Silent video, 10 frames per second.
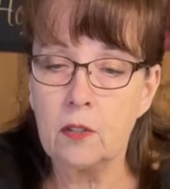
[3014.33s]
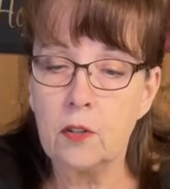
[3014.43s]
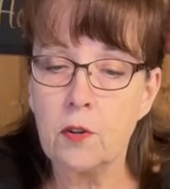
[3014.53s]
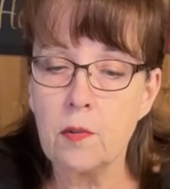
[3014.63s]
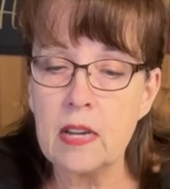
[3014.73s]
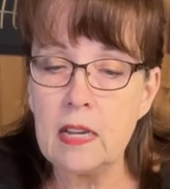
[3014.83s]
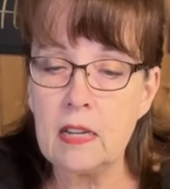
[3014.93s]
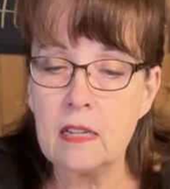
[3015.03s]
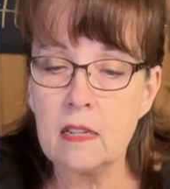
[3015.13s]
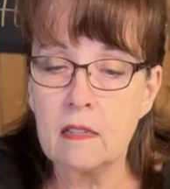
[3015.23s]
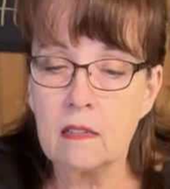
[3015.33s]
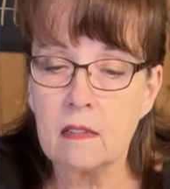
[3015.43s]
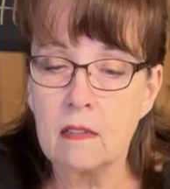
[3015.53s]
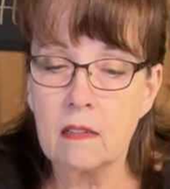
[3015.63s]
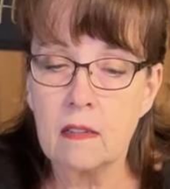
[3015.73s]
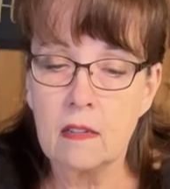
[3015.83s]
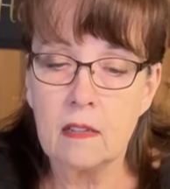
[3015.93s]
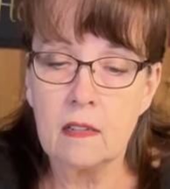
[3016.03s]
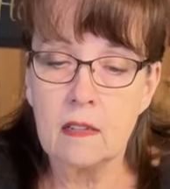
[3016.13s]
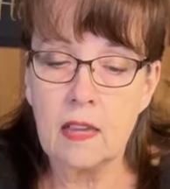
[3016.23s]
You can get any of those 6
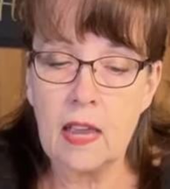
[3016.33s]
varieties.